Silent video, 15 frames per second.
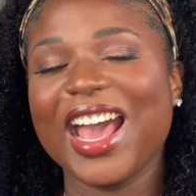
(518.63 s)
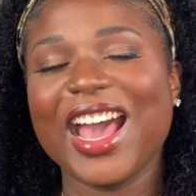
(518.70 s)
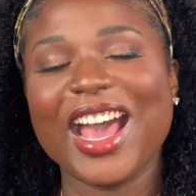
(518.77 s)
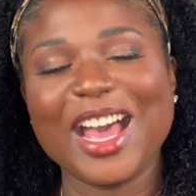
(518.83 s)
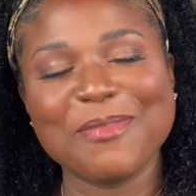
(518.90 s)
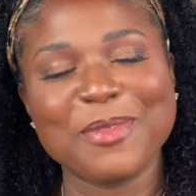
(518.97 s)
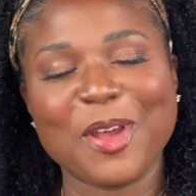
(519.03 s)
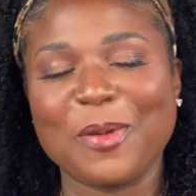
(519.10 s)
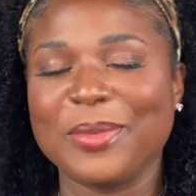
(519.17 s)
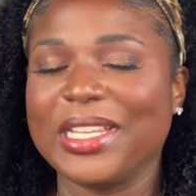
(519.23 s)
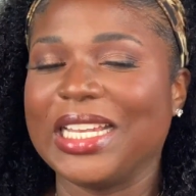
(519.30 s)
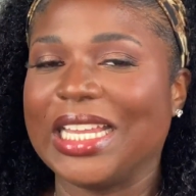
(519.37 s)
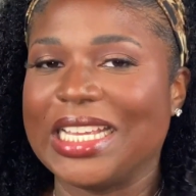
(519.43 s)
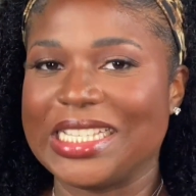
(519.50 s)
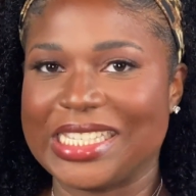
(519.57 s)
I'm gonna be
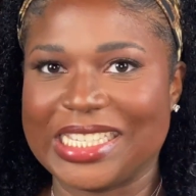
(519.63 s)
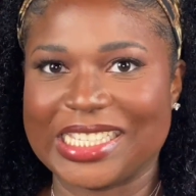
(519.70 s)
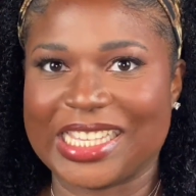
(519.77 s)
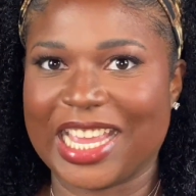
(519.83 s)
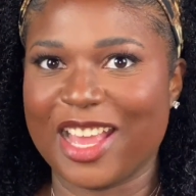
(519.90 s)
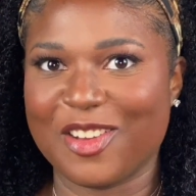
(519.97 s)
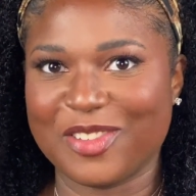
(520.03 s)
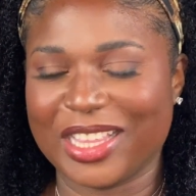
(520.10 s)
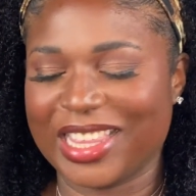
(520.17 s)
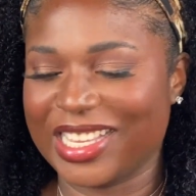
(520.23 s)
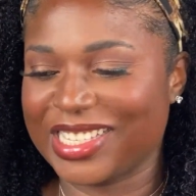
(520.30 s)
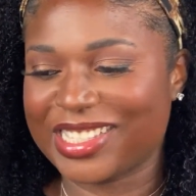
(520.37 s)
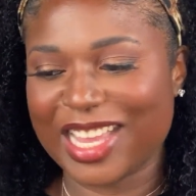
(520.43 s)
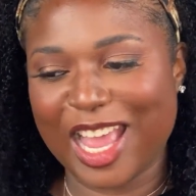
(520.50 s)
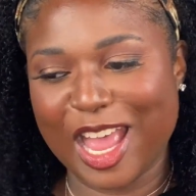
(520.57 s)
lazy as hell with
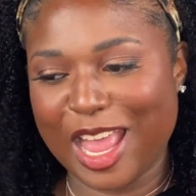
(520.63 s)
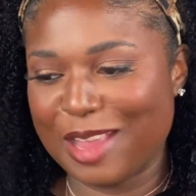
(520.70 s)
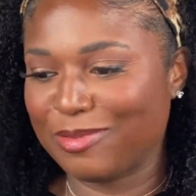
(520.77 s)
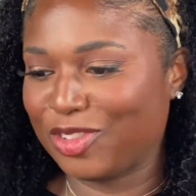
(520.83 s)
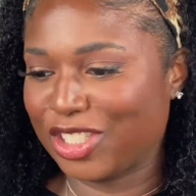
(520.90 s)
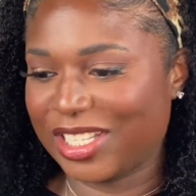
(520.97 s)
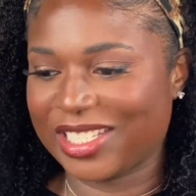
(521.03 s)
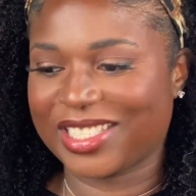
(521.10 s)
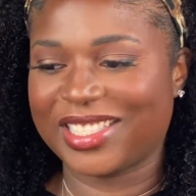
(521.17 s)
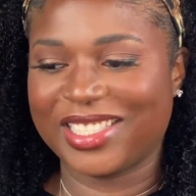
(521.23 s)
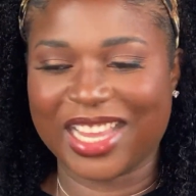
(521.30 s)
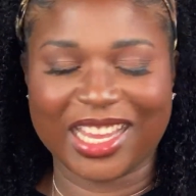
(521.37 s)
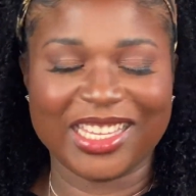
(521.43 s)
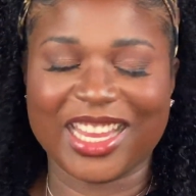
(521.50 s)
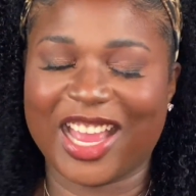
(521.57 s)
this. I'm just
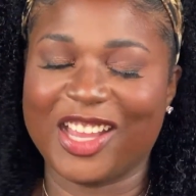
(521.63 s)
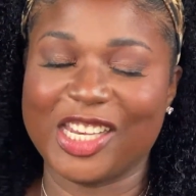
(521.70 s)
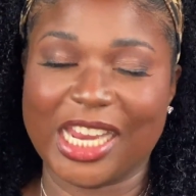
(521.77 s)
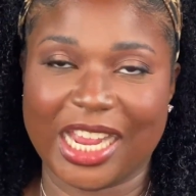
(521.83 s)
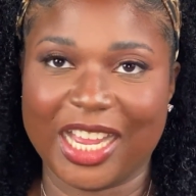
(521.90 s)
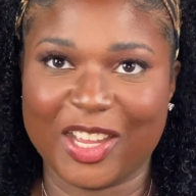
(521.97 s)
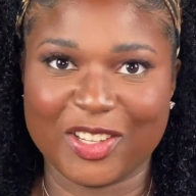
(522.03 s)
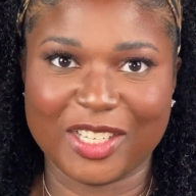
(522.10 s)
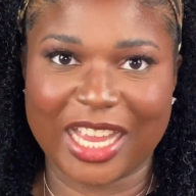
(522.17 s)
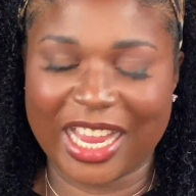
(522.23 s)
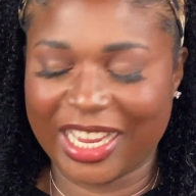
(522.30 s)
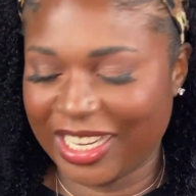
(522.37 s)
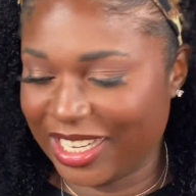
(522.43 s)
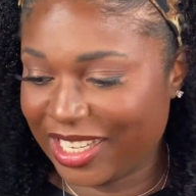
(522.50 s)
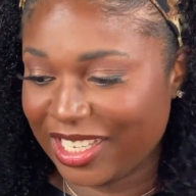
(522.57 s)
telling y'all now.
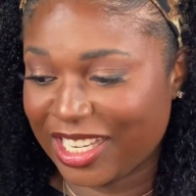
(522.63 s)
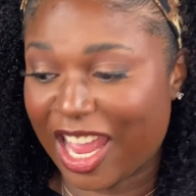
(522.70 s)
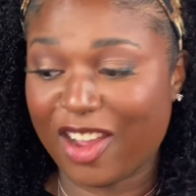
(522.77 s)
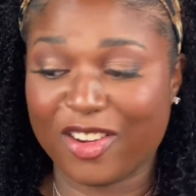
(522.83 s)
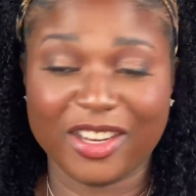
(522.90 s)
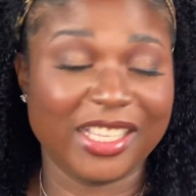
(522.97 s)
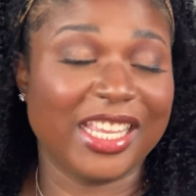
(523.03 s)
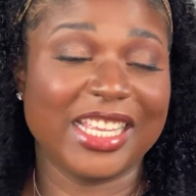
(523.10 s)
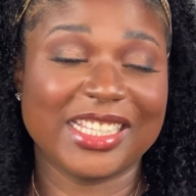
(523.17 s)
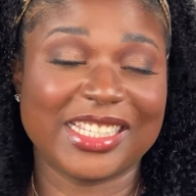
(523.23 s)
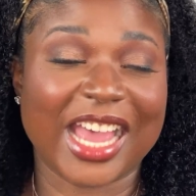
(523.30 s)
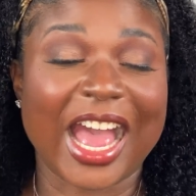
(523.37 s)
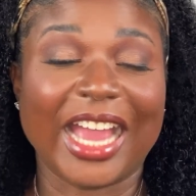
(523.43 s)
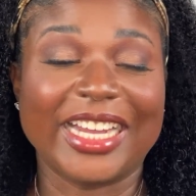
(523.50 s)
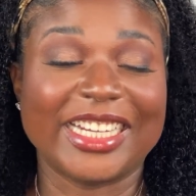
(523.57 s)
Like, y'all gonna get
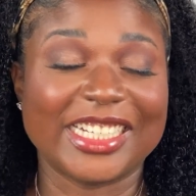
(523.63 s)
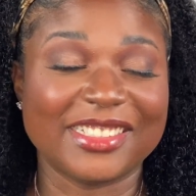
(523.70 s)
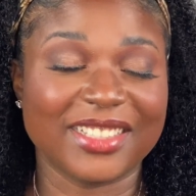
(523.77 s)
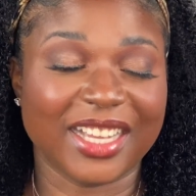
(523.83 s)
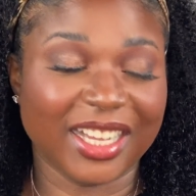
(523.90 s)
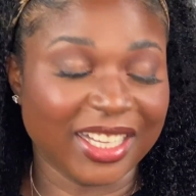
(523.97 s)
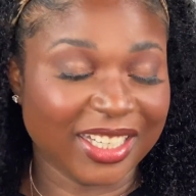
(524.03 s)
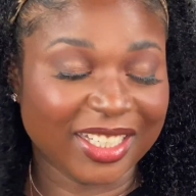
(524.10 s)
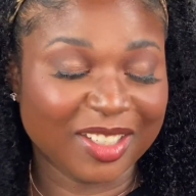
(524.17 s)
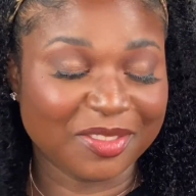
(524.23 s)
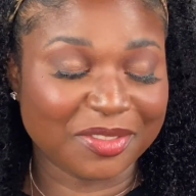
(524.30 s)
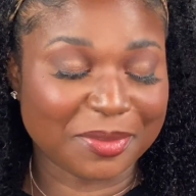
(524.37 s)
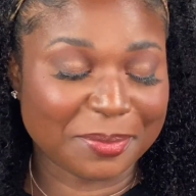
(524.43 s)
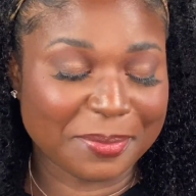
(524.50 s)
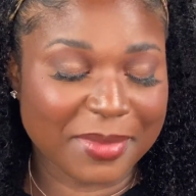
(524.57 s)
tired
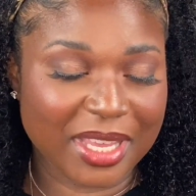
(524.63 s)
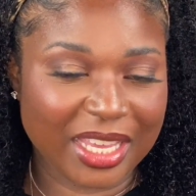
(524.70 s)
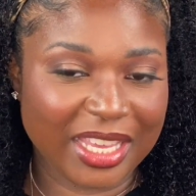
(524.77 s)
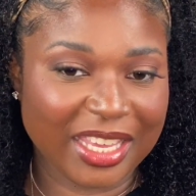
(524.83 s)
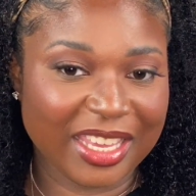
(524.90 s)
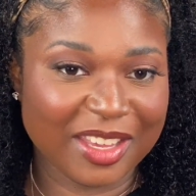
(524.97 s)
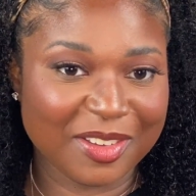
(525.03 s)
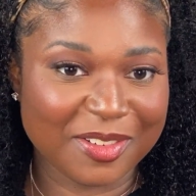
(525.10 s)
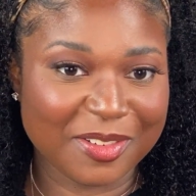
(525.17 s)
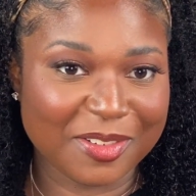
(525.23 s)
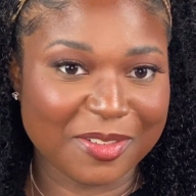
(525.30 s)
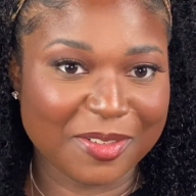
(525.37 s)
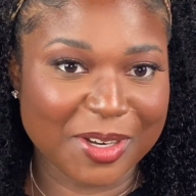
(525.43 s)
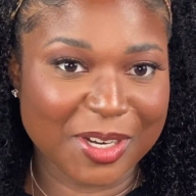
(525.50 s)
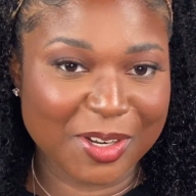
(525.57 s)
of me
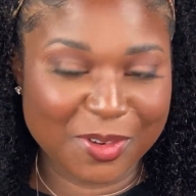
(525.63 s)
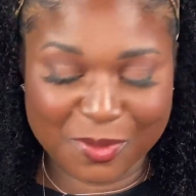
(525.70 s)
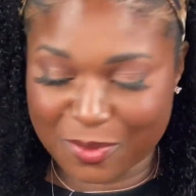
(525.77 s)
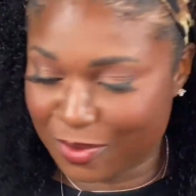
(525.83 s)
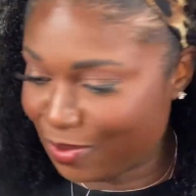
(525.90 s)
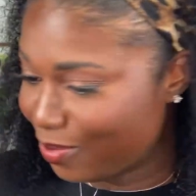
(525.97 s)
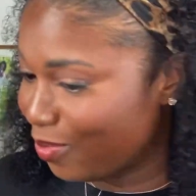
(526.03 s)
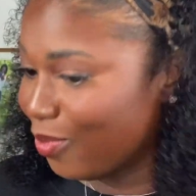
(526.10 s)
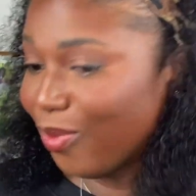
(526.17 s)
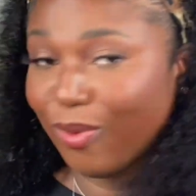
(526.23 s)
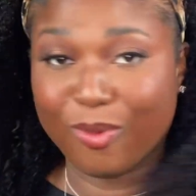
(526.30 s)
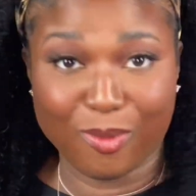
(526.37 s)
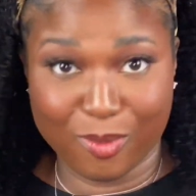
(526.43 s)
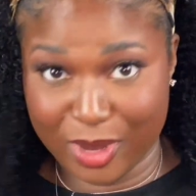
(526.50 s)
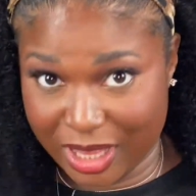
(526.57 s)

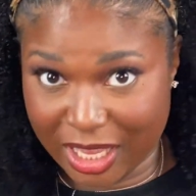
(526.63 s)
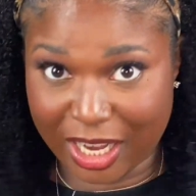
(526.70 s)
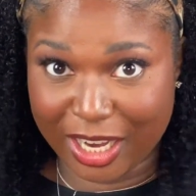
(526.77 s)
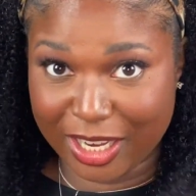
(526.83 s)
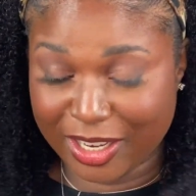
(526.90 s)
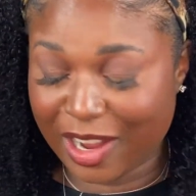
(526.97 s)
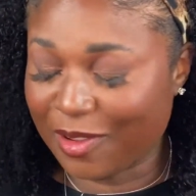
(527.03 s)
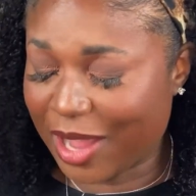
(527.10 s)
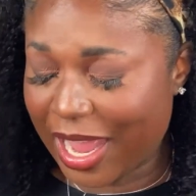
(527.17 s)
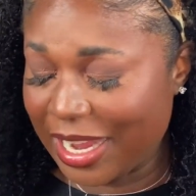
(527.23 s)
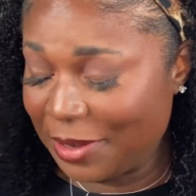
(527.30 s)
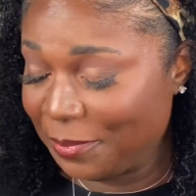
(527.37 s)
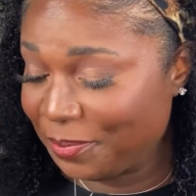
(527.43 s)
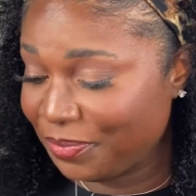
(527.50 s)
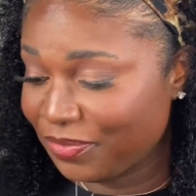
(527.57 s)
with her,
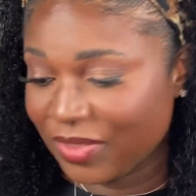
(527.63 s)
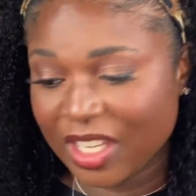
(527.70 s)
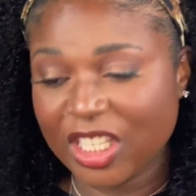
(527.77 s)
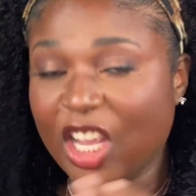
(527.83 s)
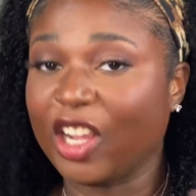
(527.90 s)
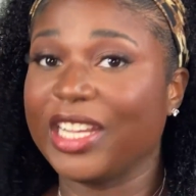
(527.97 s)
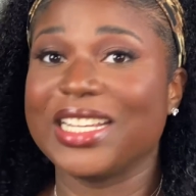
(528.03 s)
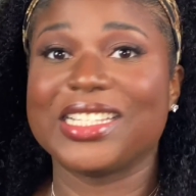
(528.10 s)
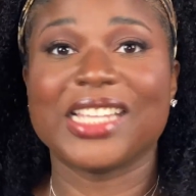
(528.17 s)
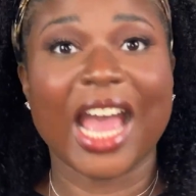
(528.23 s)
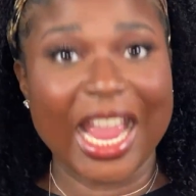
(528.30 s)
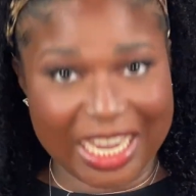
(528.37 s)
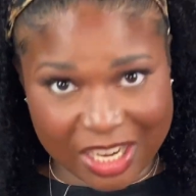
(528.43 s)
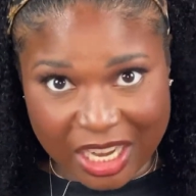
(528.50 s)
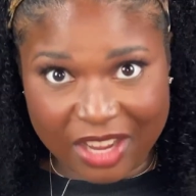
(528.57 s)
okay? Y'all gonna get
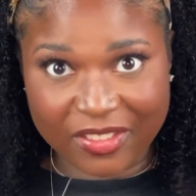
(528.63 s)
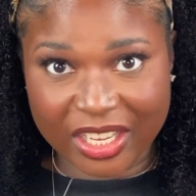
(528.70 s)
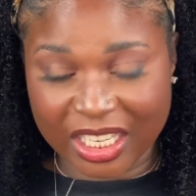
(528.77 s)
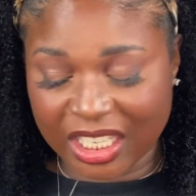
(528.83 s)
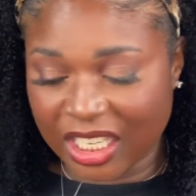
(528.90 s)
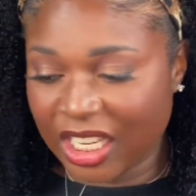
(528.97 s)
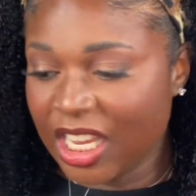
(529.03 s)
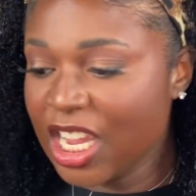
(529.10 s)
tired of it.